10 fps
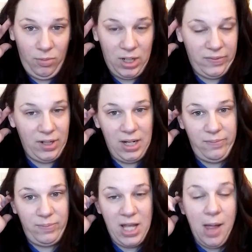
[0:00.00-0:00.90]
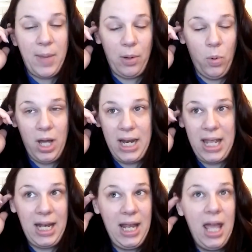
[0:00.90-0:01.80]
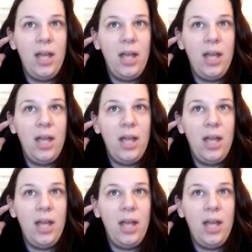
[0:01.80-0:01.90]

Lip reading: whenever I tell him I want it.